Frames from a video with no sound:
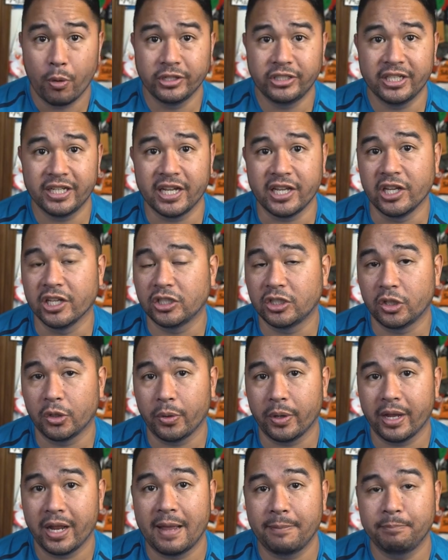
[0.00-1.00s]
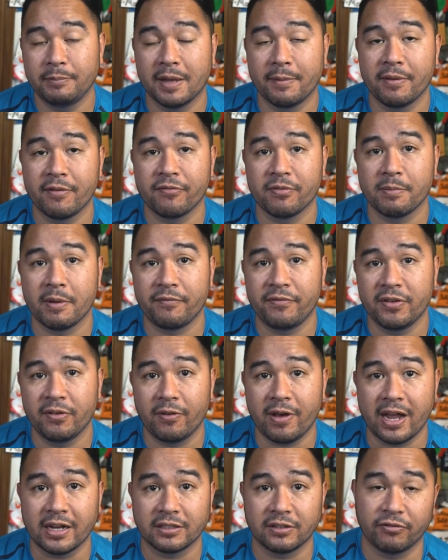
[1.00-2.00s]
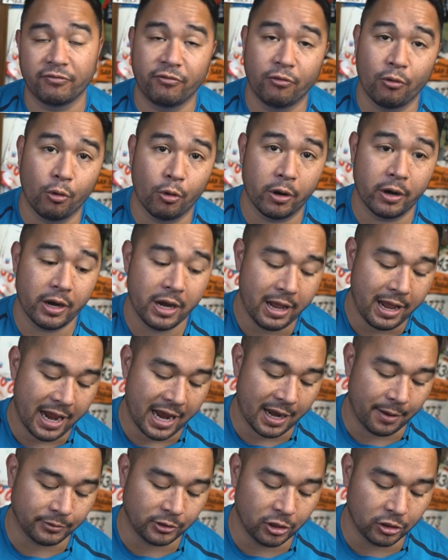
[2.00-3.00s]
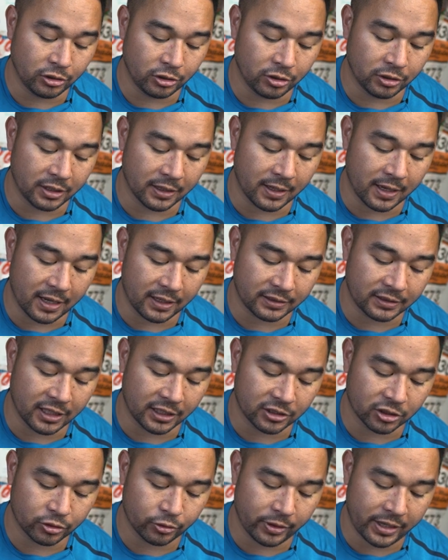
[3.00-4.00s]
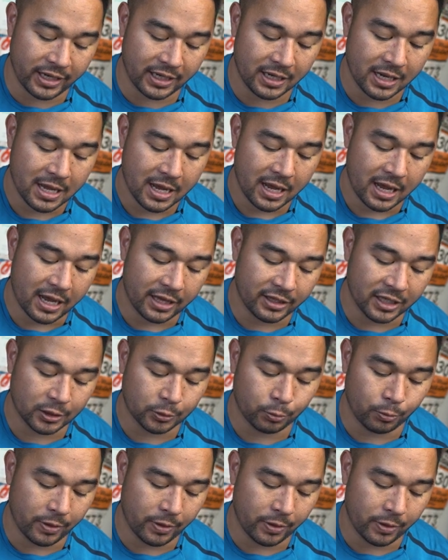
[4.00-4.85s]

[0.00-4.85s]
once you get used to it, I'm coming from a Vivo Active 4 and I was used to the touchscreen. This